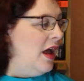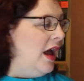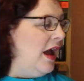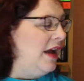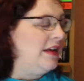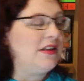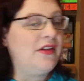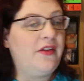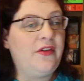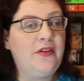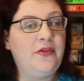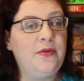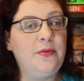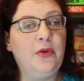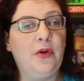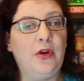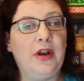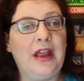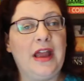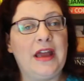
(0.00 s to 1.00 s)
I suffer from
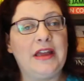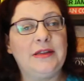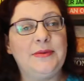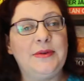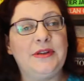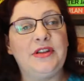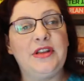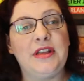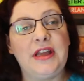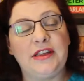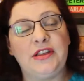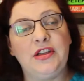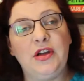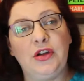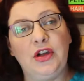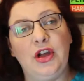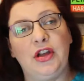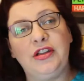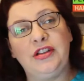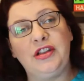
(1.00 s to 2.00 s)
chronic asthma, so that's not
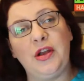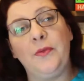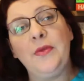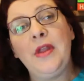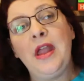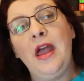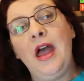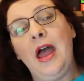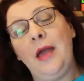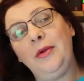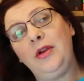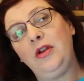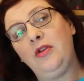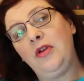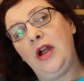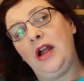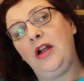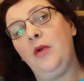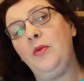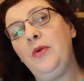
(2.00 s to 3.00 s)
good. So I'm going to
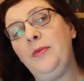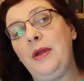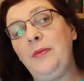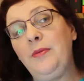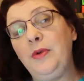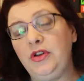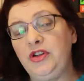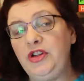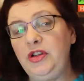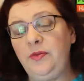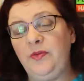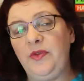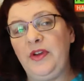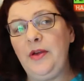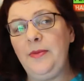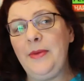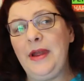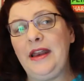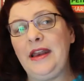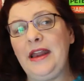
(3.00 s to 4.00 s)
crack on with my booktube
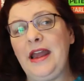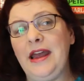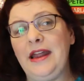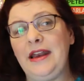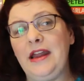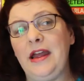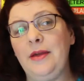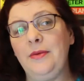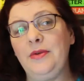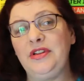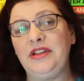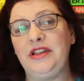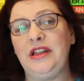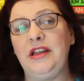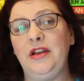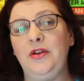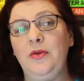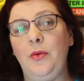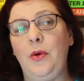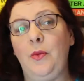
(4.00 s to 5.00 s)
filming and I will
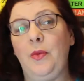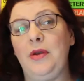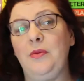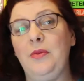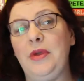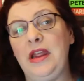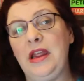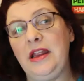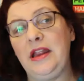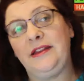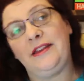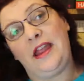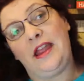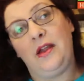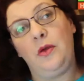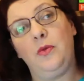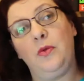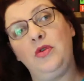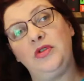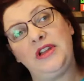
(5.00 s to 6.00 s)
see you when we
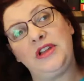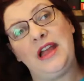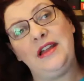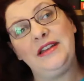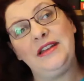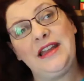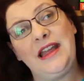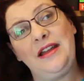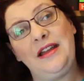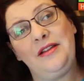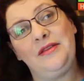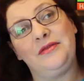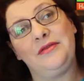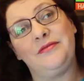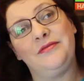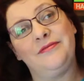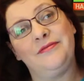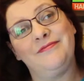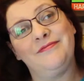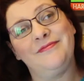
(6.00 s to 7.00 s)
take a walk downtown.
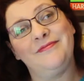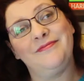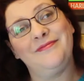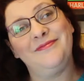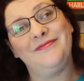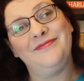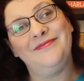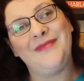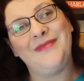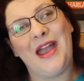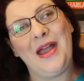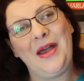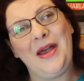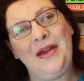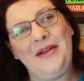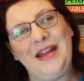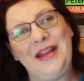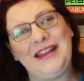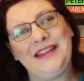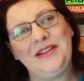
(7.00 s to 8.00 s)

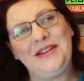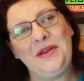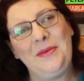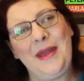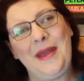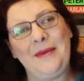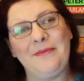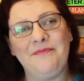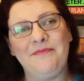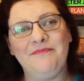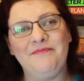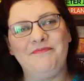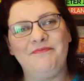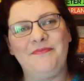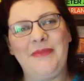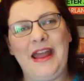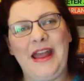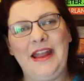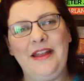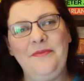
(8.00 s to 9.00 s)
Alright, see you in a bit.
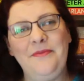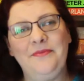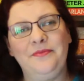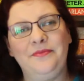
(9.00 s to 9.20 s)
Bye.